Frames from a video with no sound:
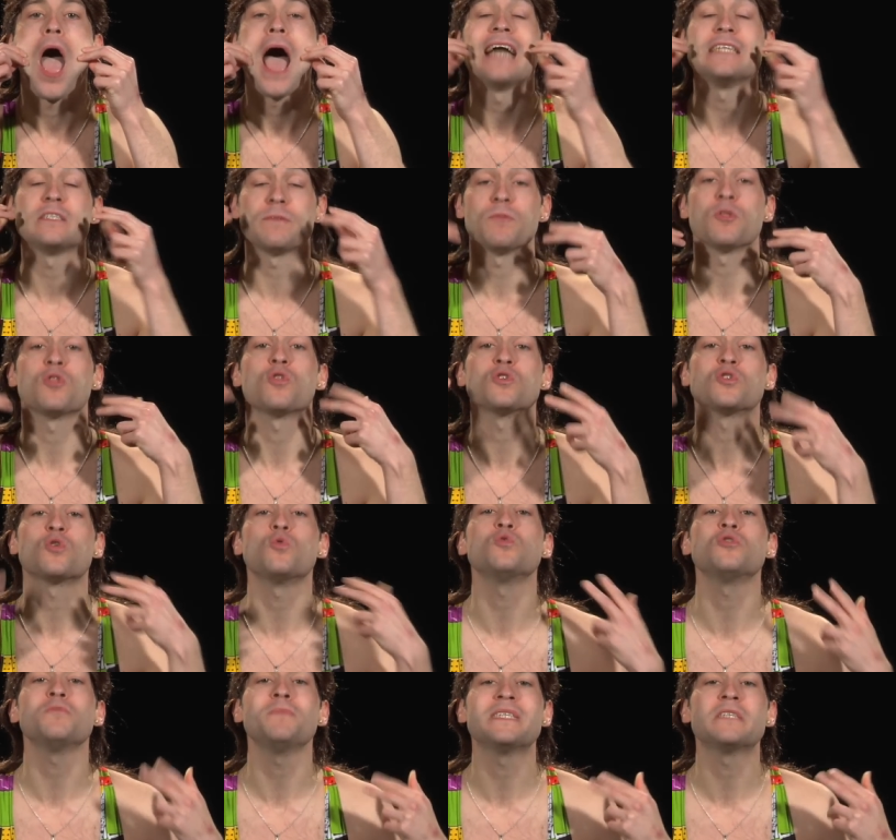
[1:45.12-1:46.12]
And there's
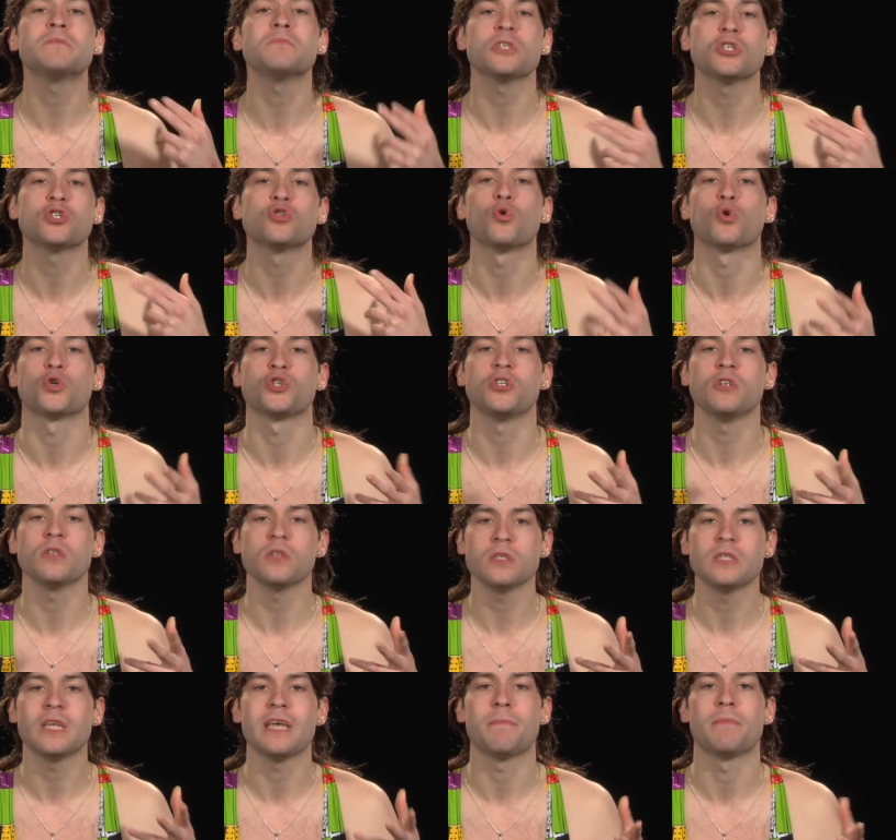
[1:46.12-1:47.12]
going to be some distortion on
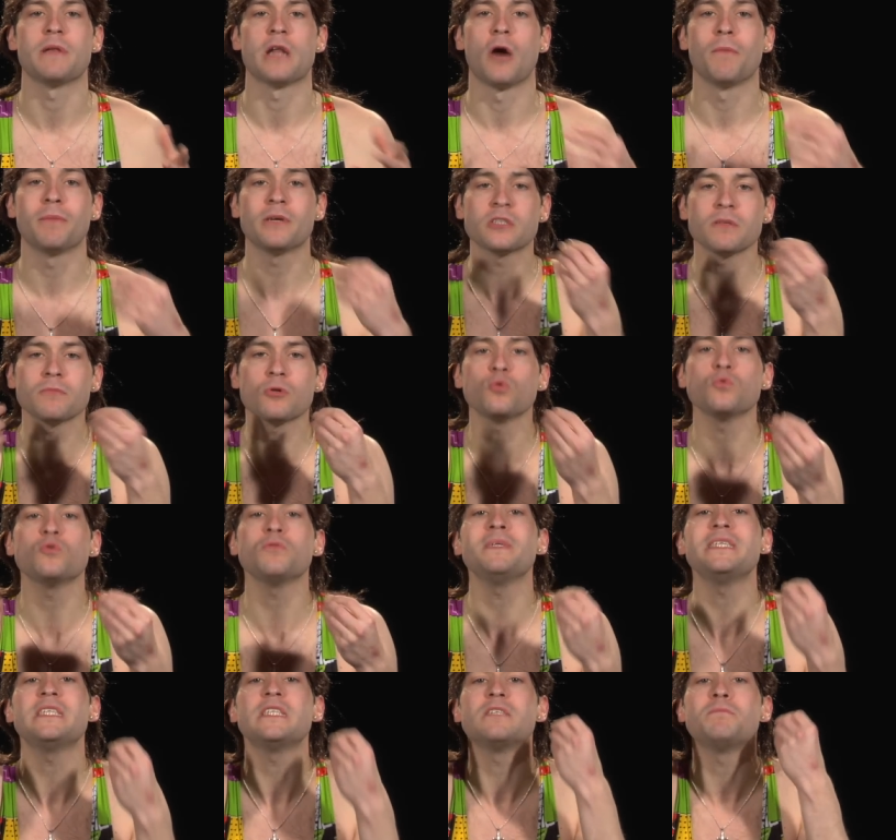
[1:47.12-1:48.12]
the tape now, because I'm going to
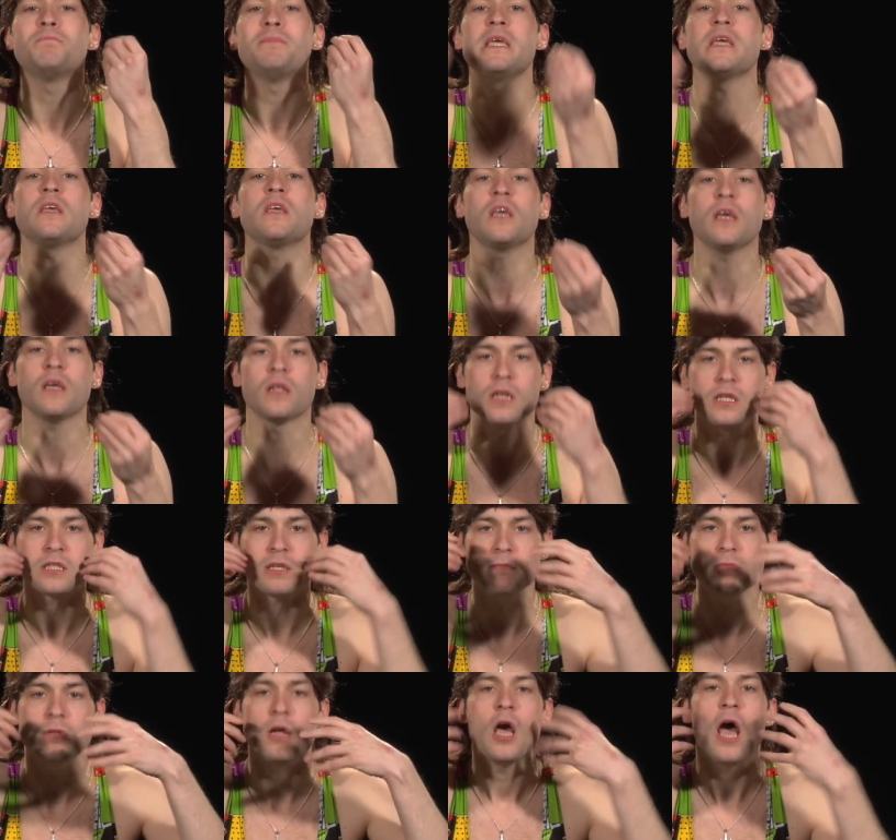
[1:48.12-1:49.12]
be speaking as
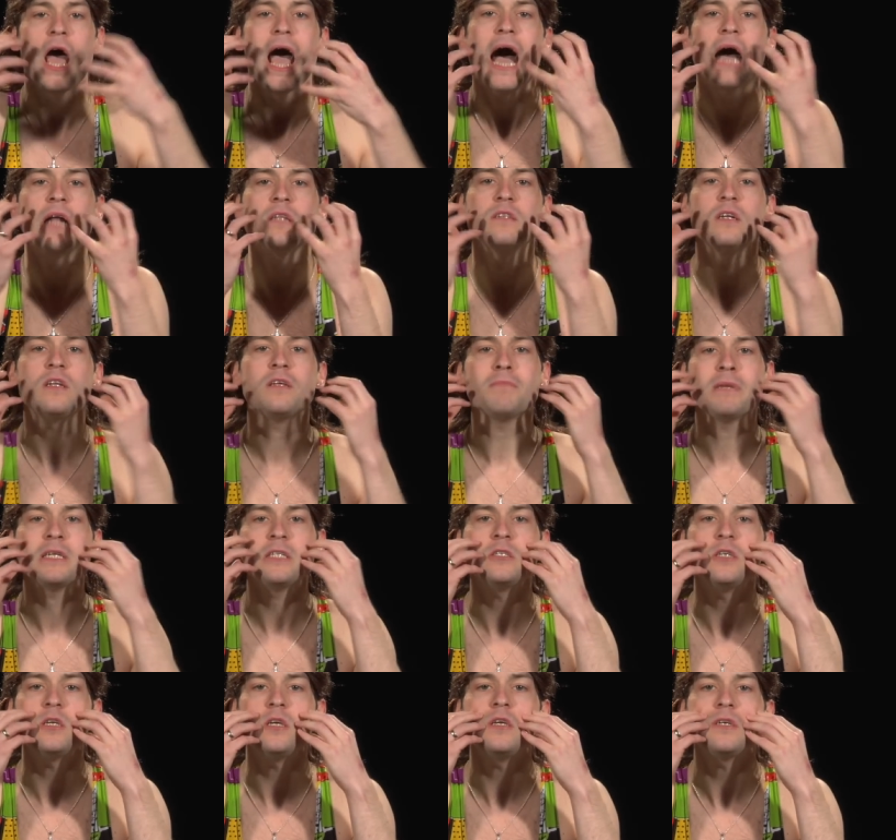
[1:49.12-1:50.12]
I'm handling my
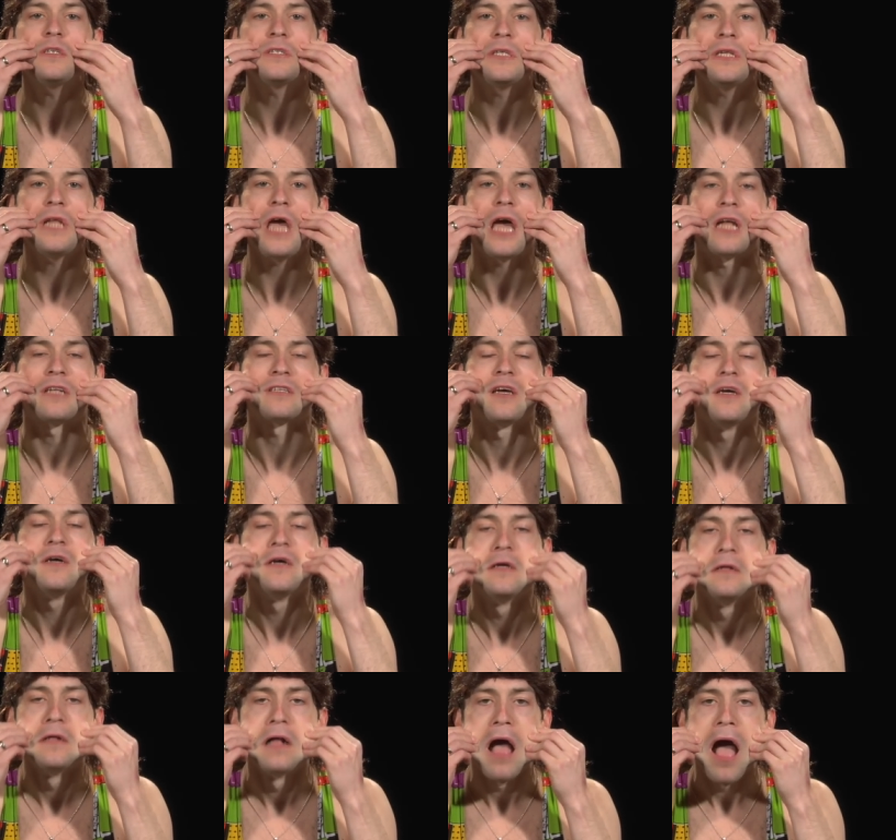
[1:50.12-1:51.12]
cheeks in it.
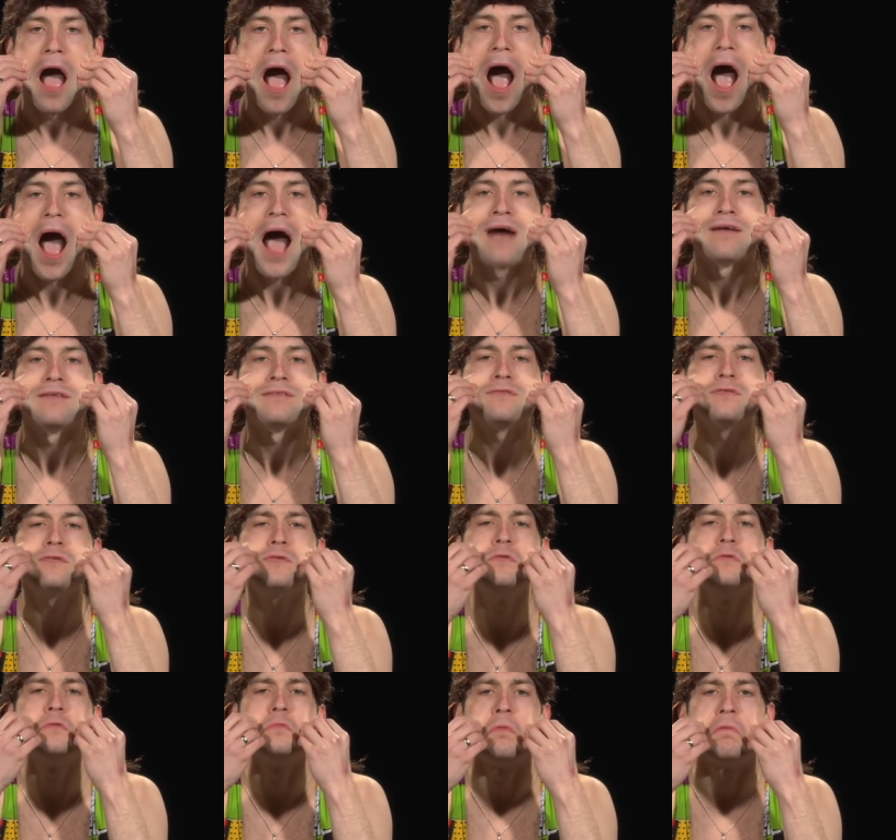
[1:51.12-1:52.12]

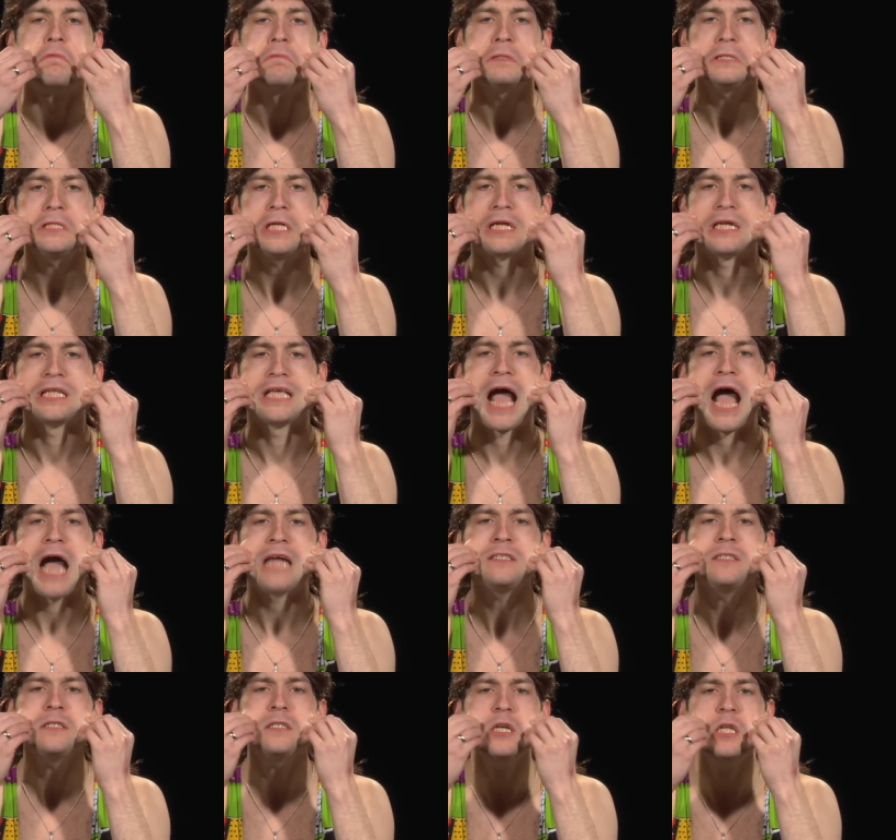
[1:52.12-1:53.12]
Ooh, physically
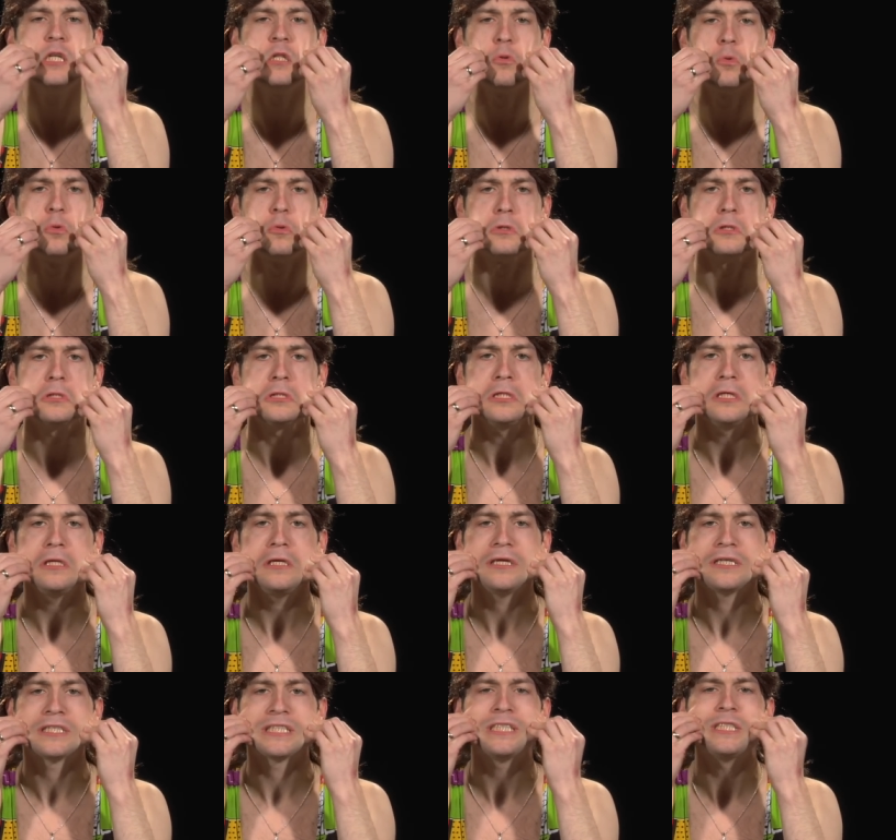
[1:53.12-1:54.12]
handling those
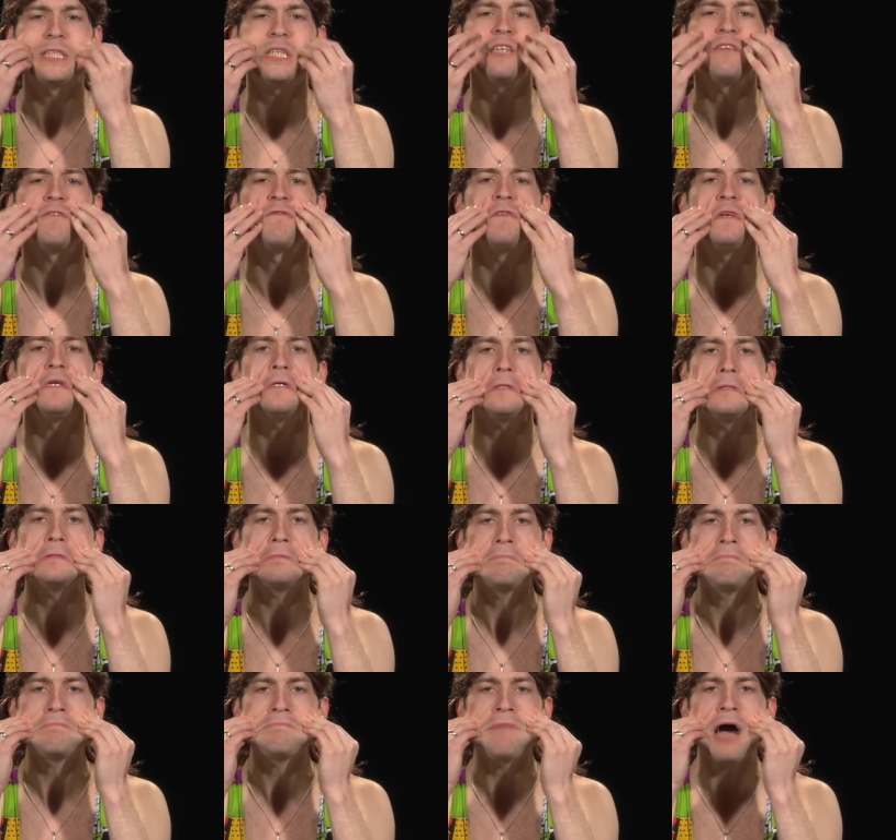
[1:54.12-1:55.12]
cheeks, and it
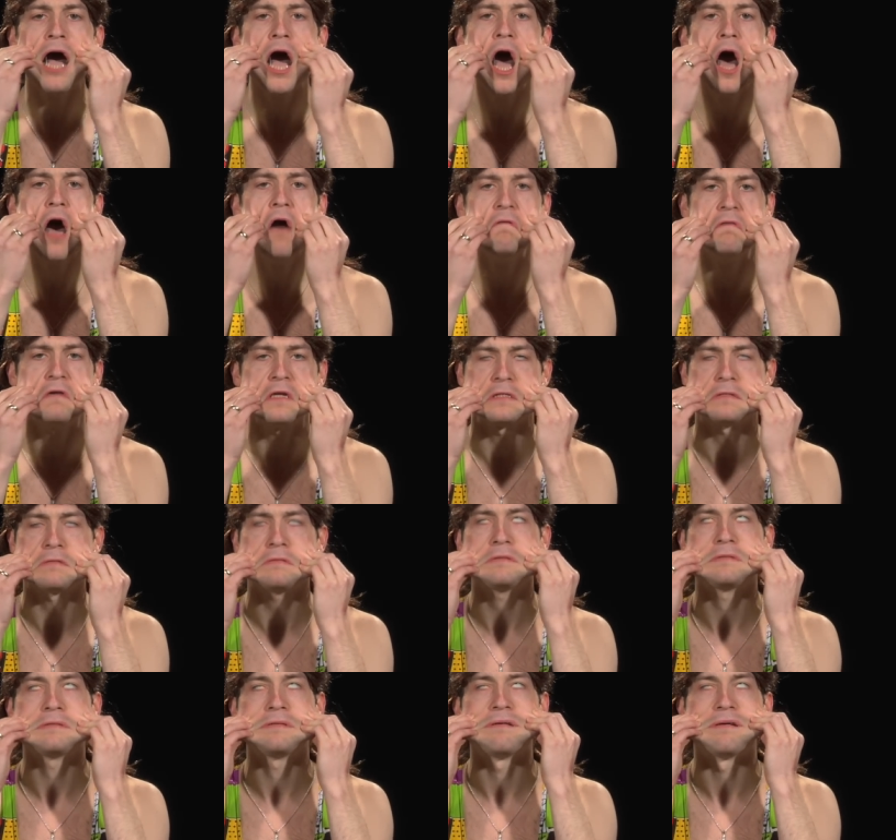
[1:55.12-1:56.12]
feels marvelous.
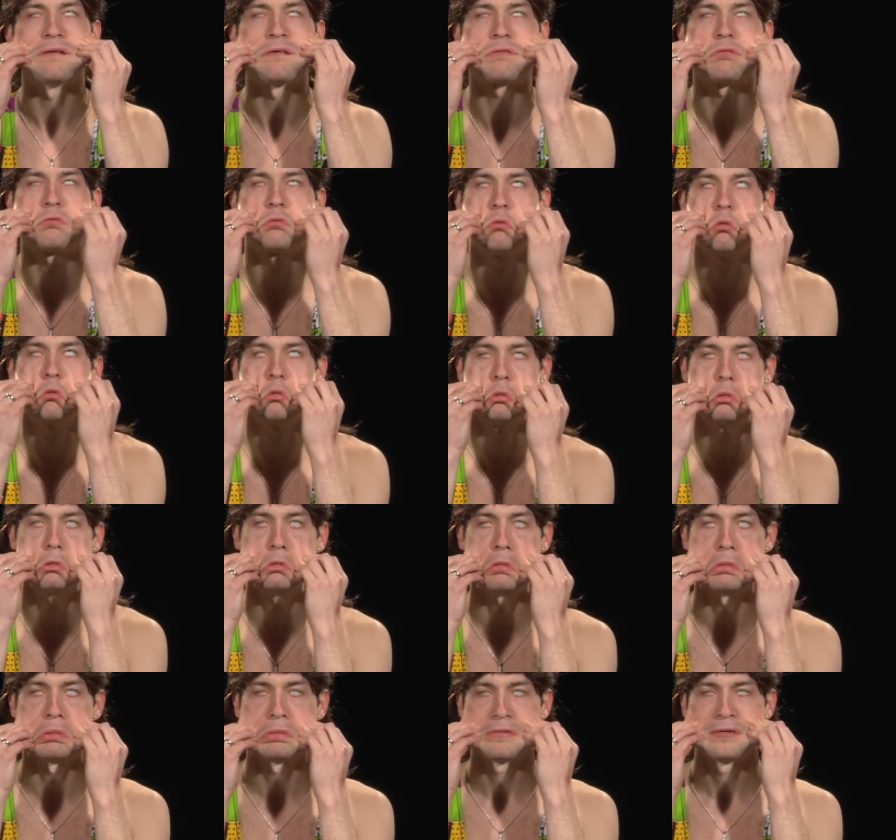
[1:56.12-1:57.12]
Oh,
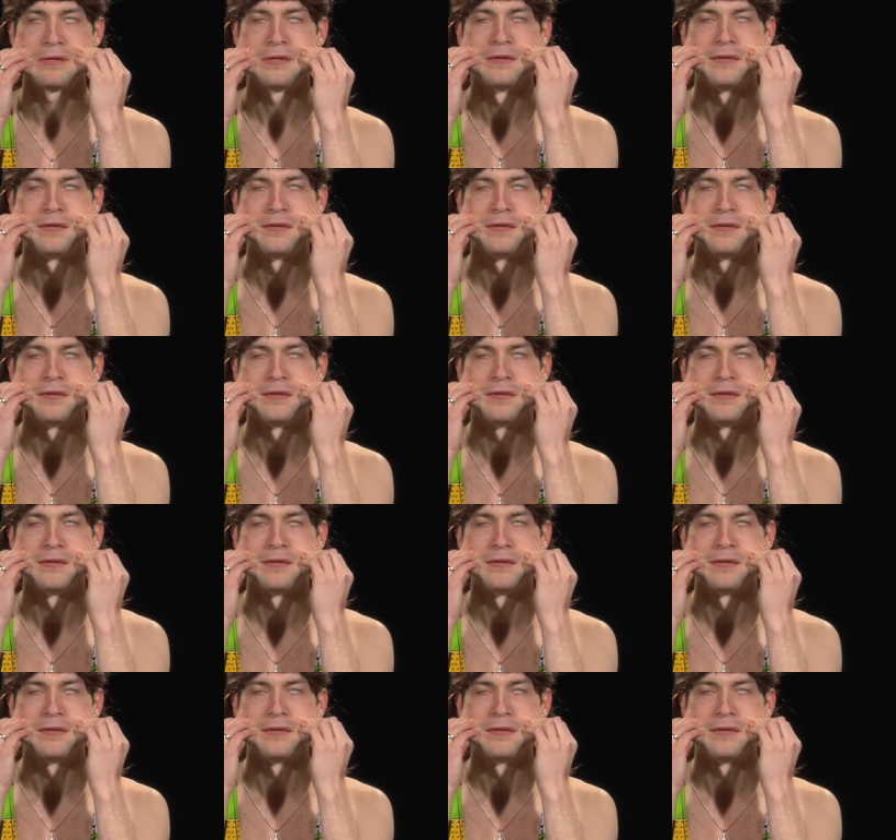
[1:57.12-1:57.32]
oh.